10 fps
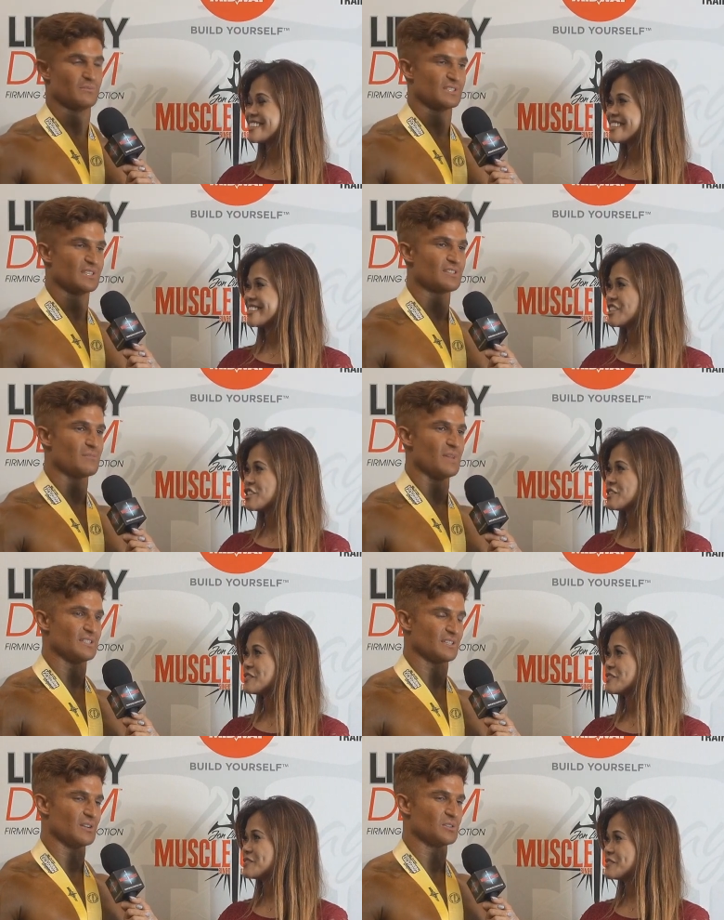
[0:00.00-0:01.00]
Speaker 1: was he's an
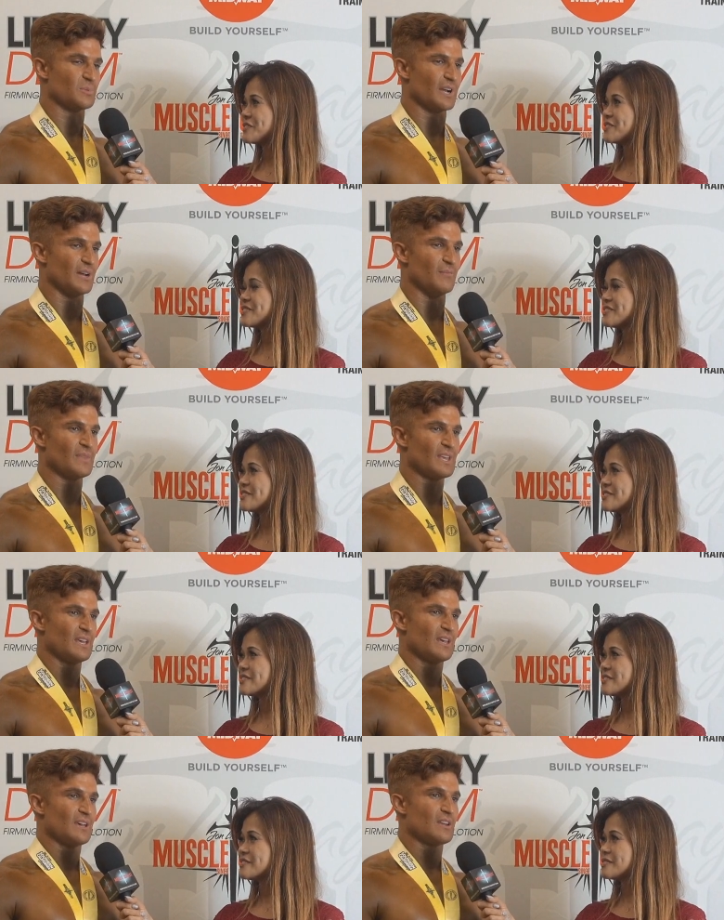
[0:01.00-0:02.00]
amazing coach. But um,
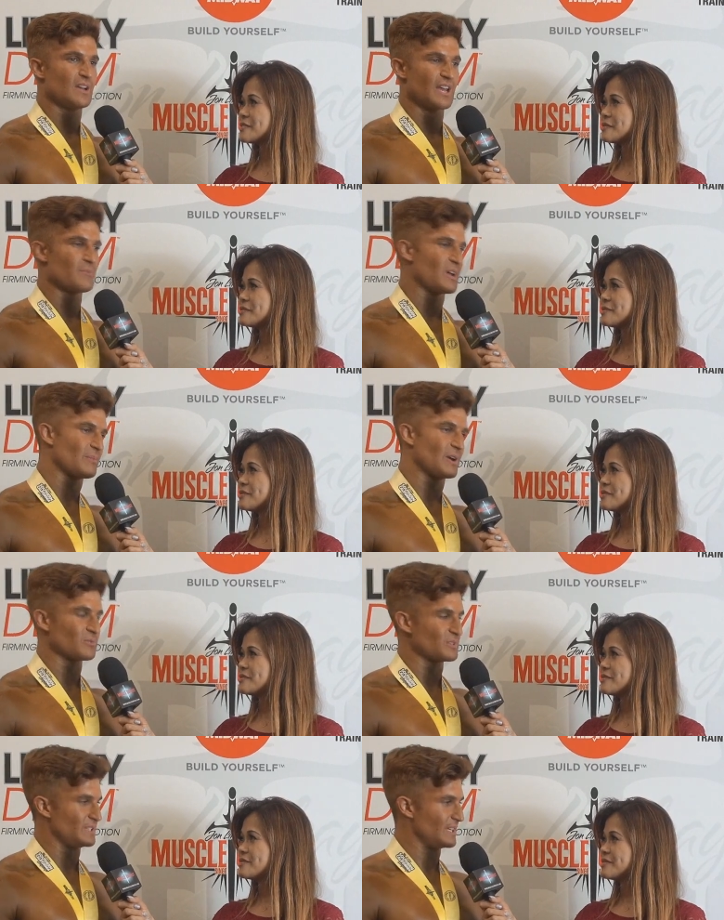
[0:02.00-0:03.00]
no, I kind of make up my
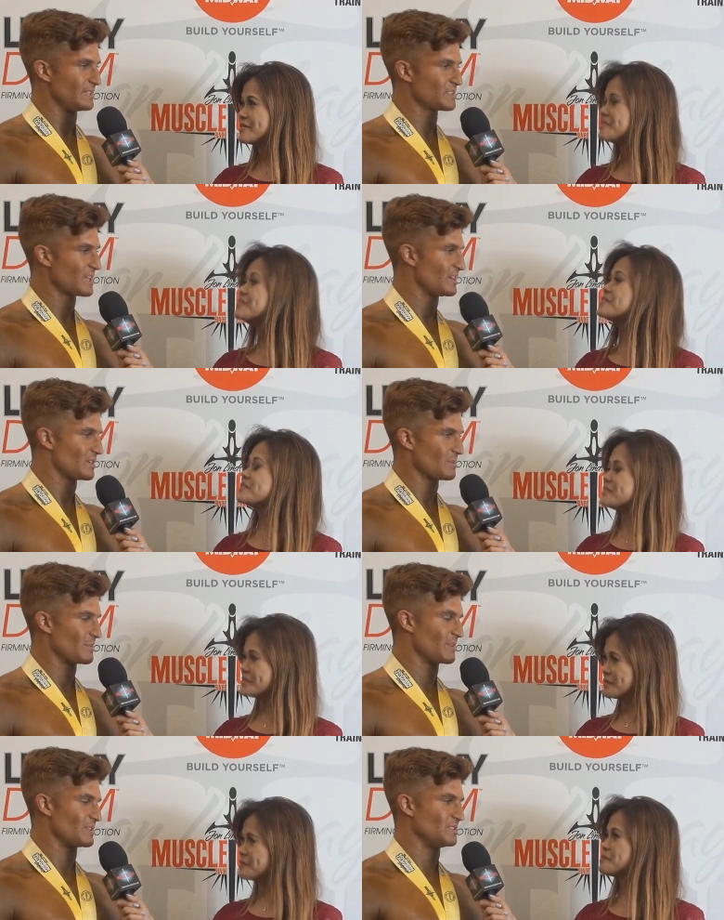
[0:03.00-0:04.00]
own routine. Just kind of look
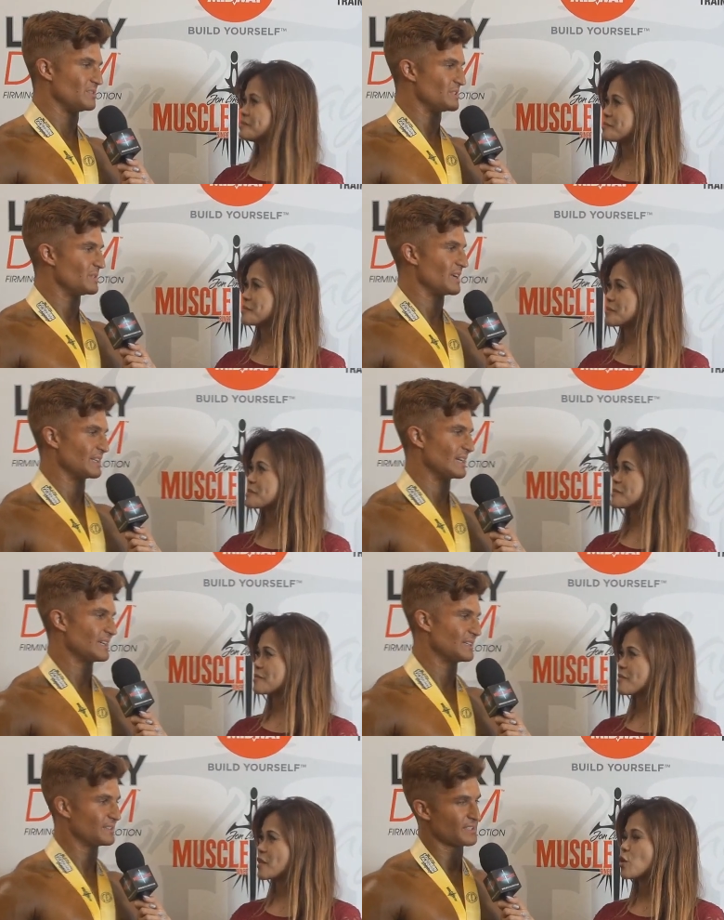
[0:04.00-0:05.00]
above on YouTube and see what I
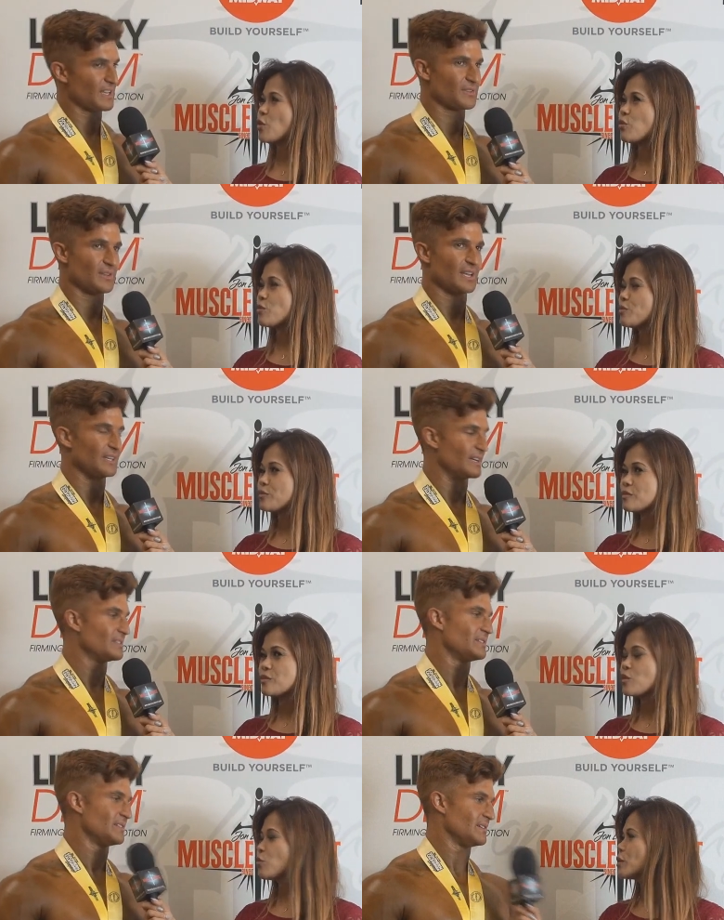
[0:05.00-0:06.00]
like. Just kind of throw that in there.
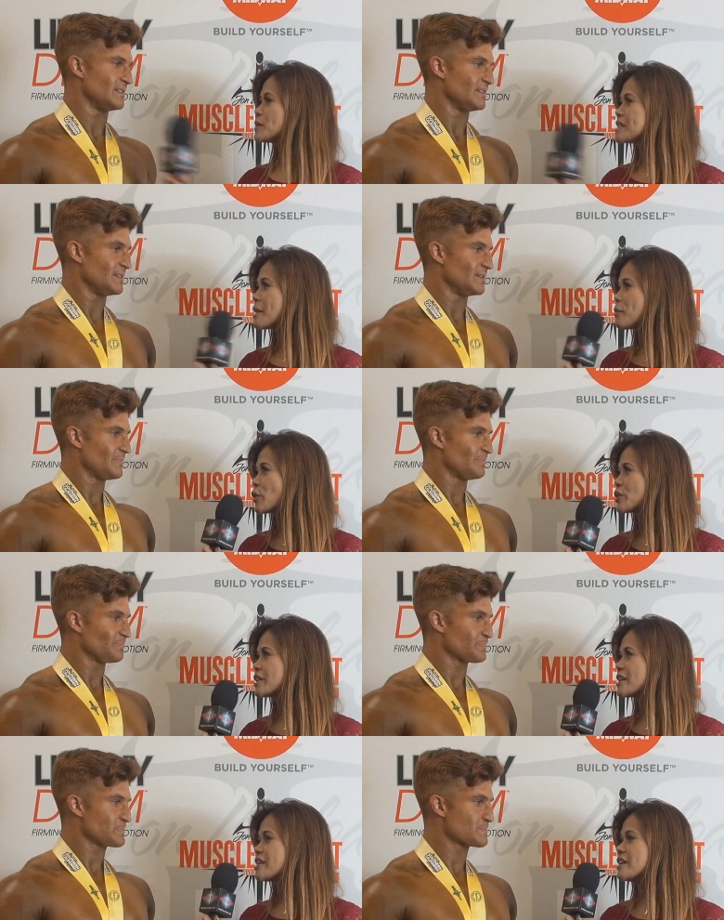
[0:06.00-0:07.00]
Speaker 2: What was that pointer
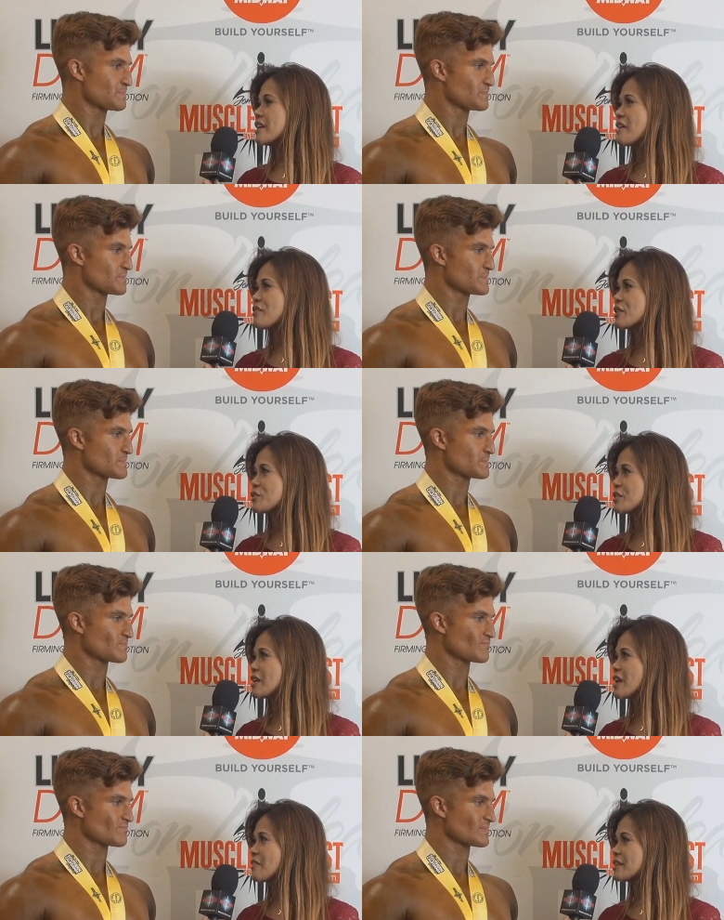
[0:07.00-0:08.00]
that he gave you that you
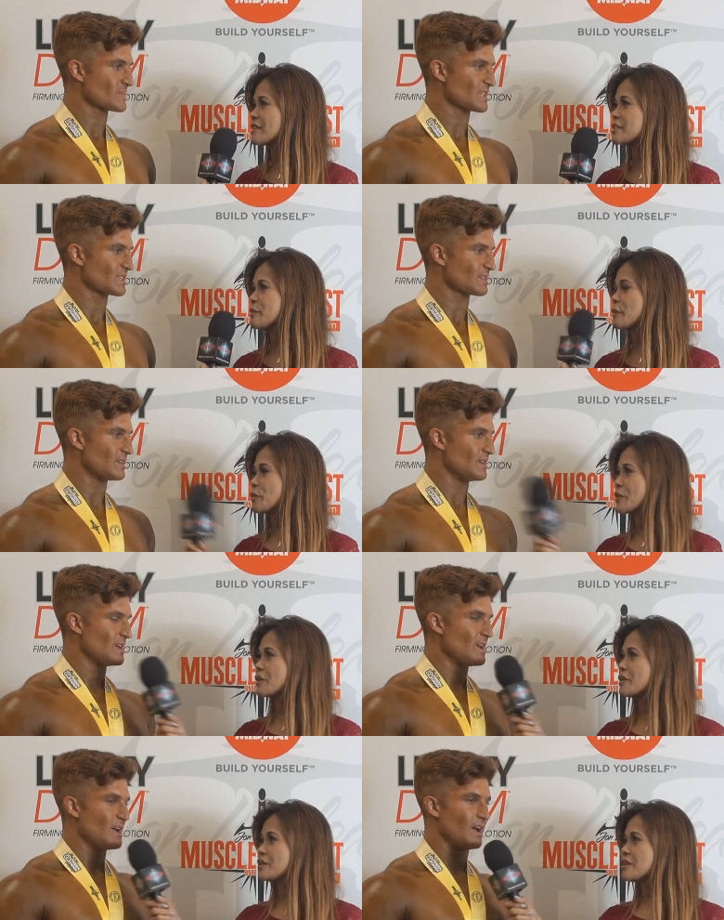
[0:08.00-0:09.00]
think gave it the tipping point?
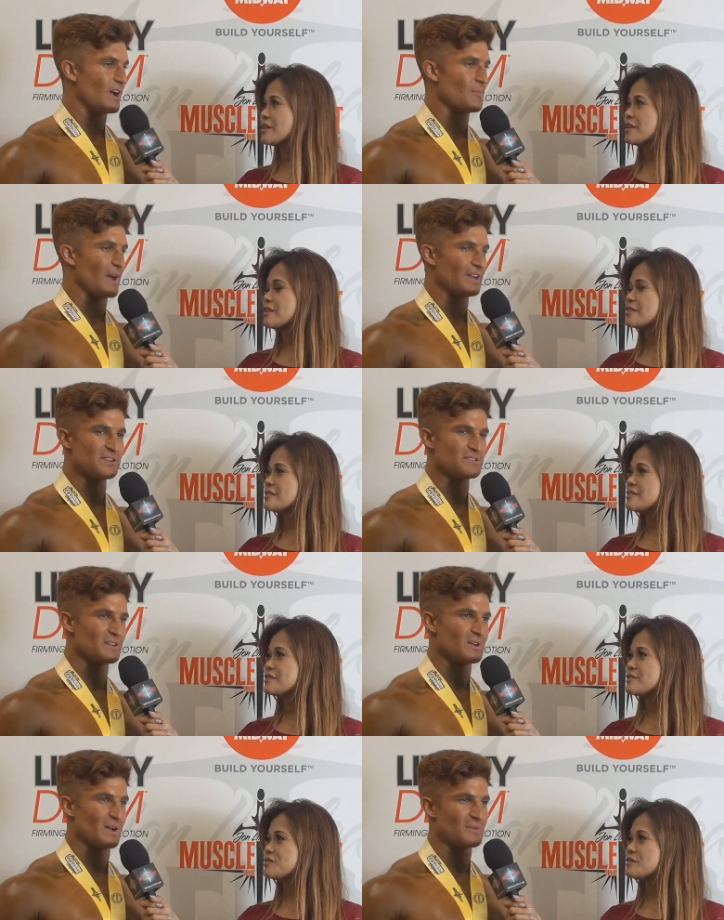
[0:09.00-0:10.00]
Speaker 1: Um, I didn't
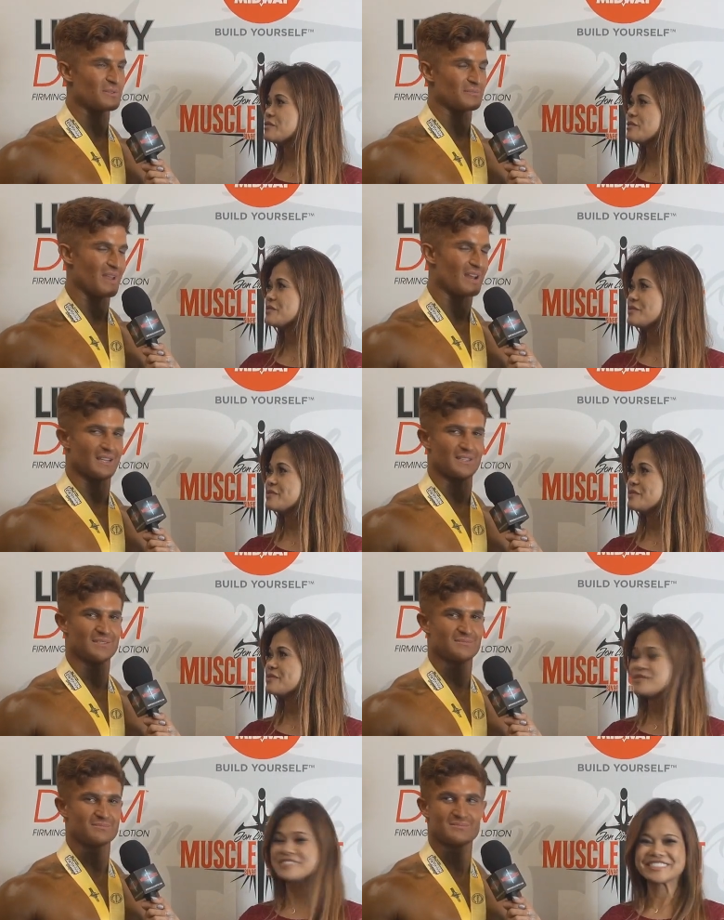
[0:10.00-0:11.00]
know. I don't not like.
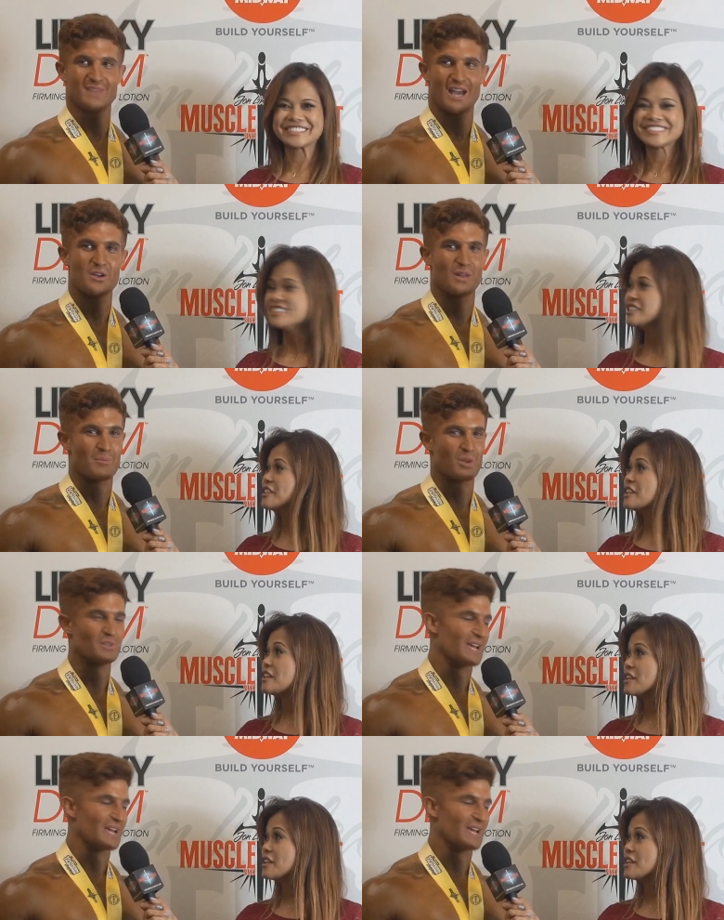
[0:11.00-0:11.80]
I know a lot of bro